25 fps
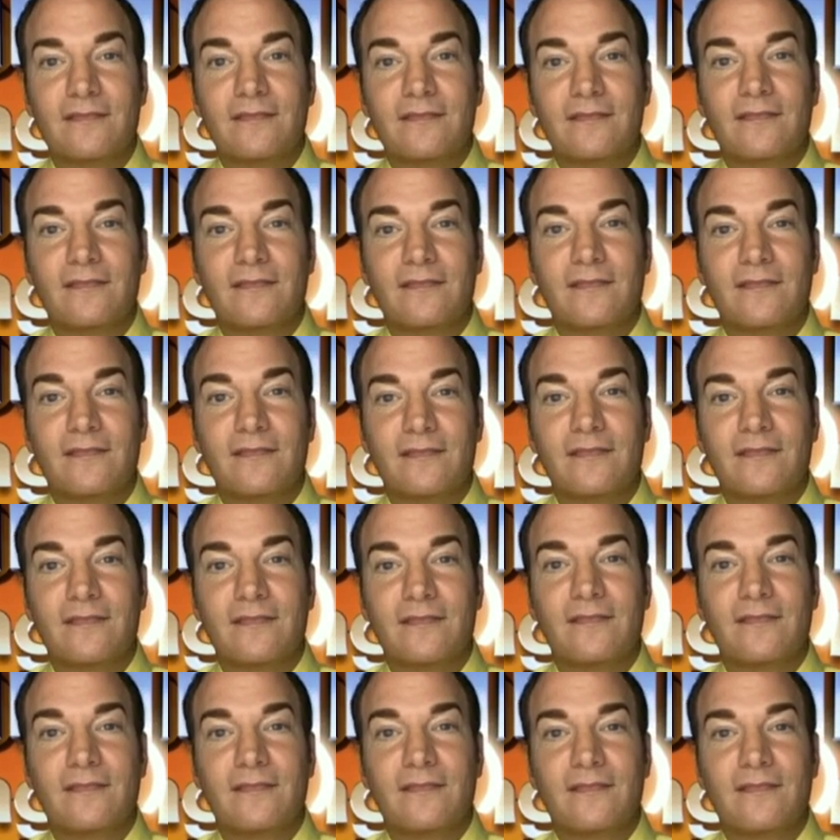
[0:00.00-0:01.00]

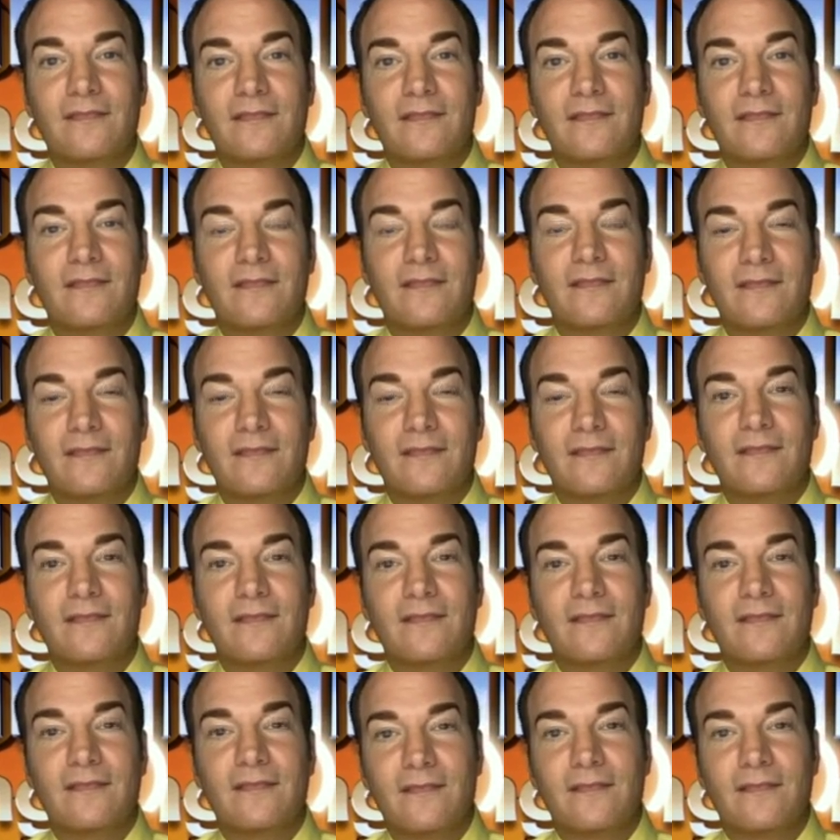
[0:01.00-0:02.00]

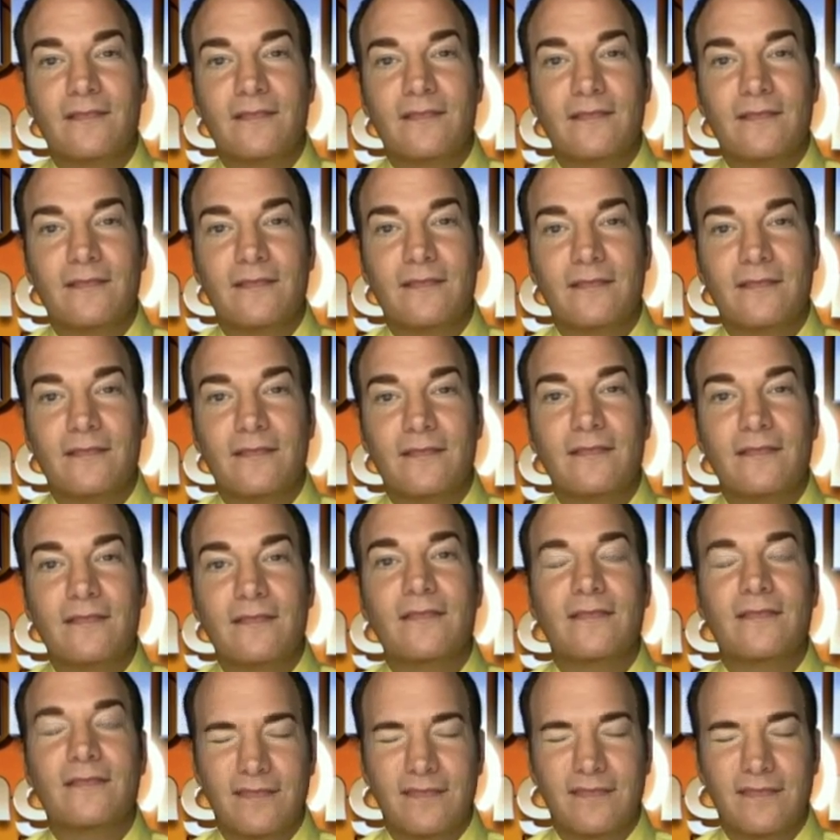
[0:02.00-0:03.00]

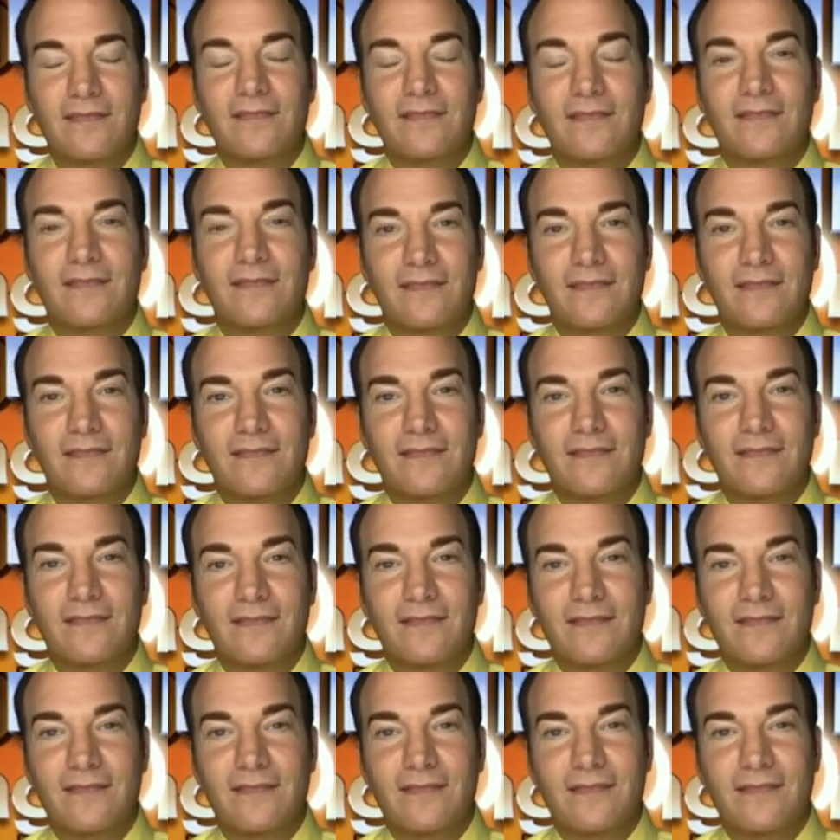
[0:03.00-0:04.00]

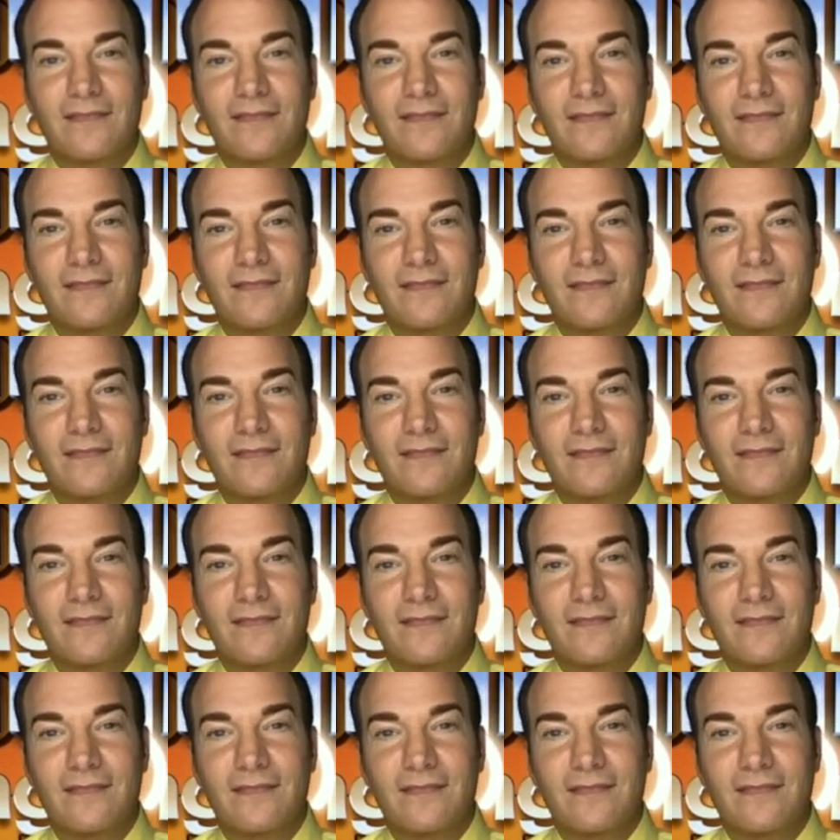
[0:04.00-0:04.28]
(not speaking)